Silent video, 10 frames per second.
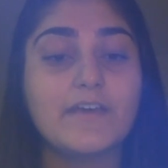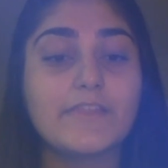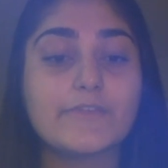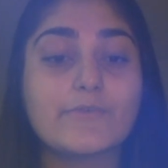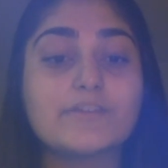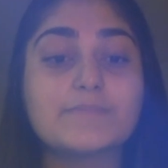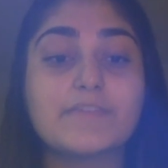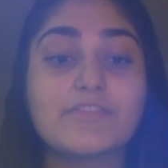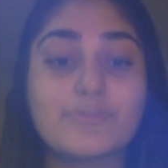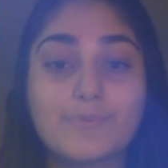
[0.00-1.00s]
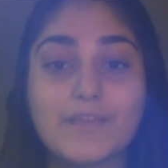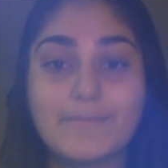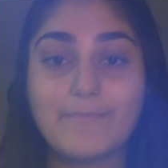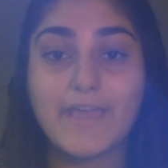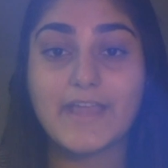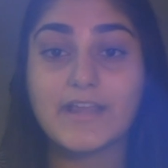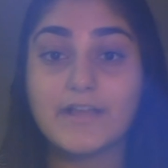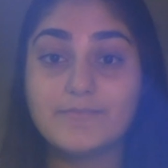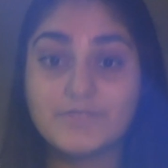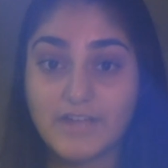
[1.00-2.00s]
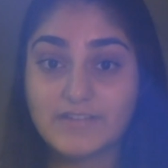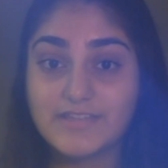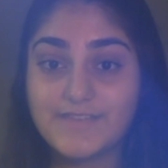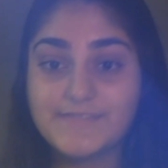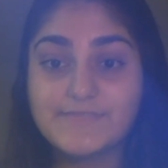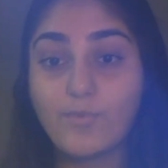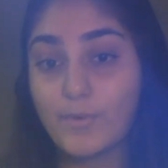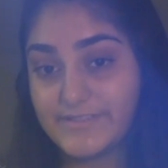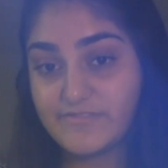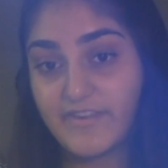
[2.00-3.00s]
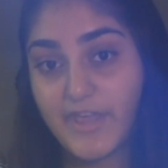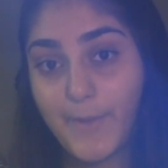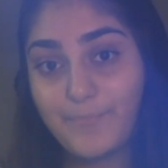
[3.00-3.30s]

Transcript: There are going to be three main objectives for this video.